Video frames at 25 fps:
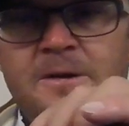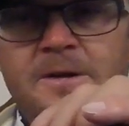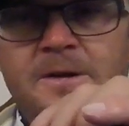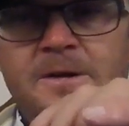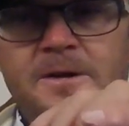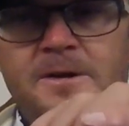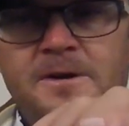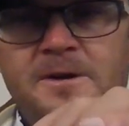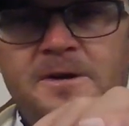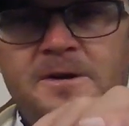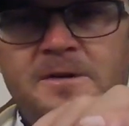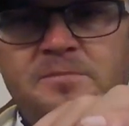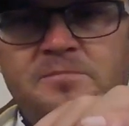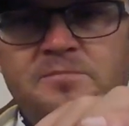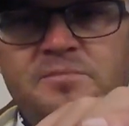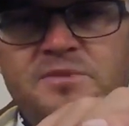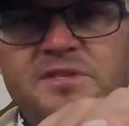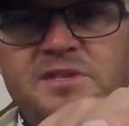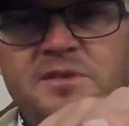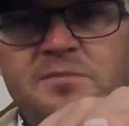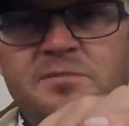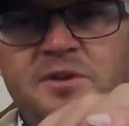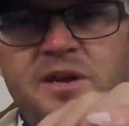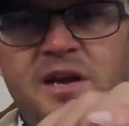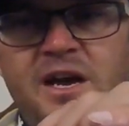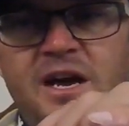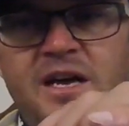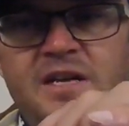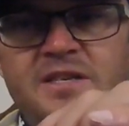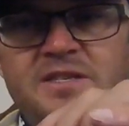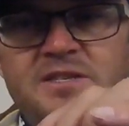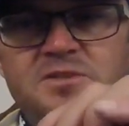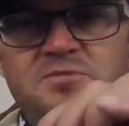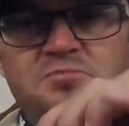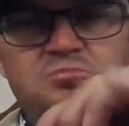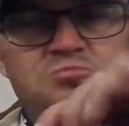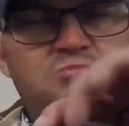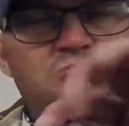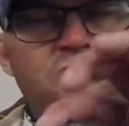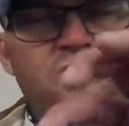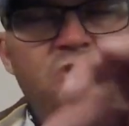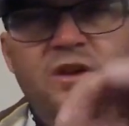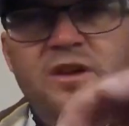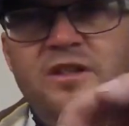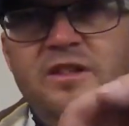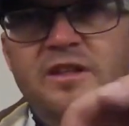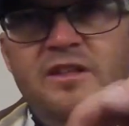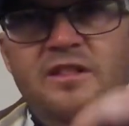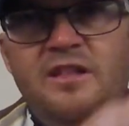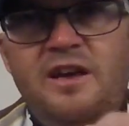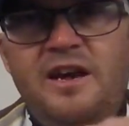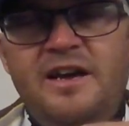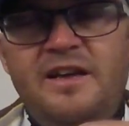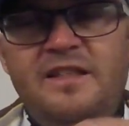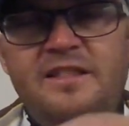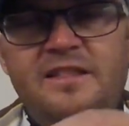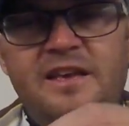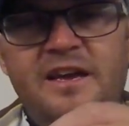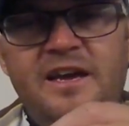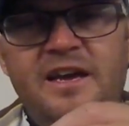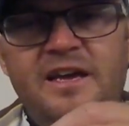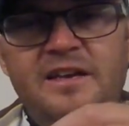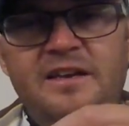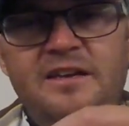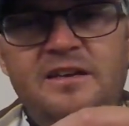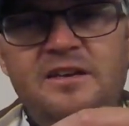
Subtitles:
Some guys really like that,